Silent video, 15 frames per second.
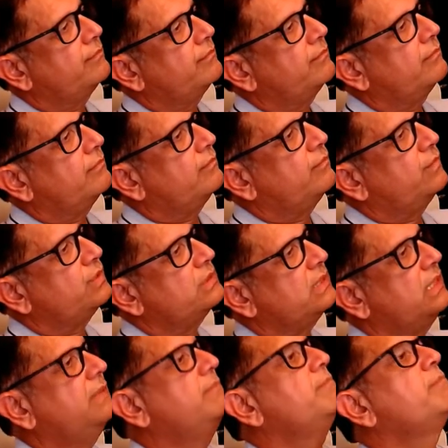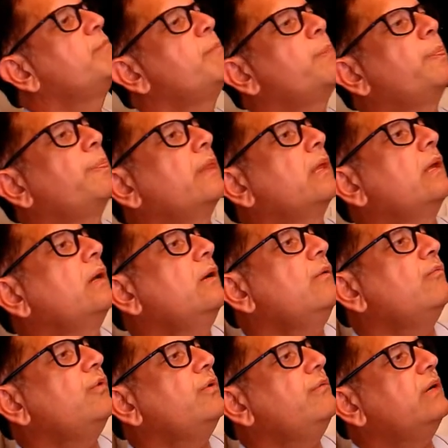Muslim,
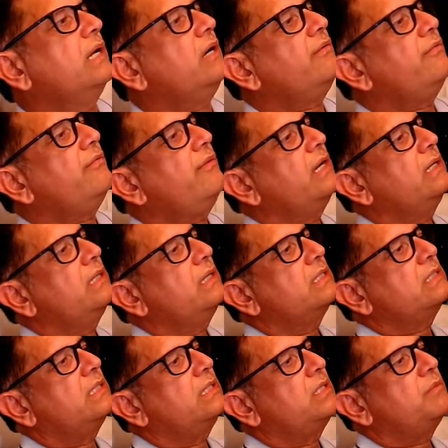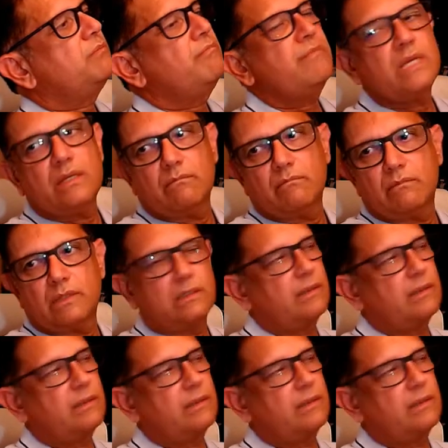we will not find this under meme,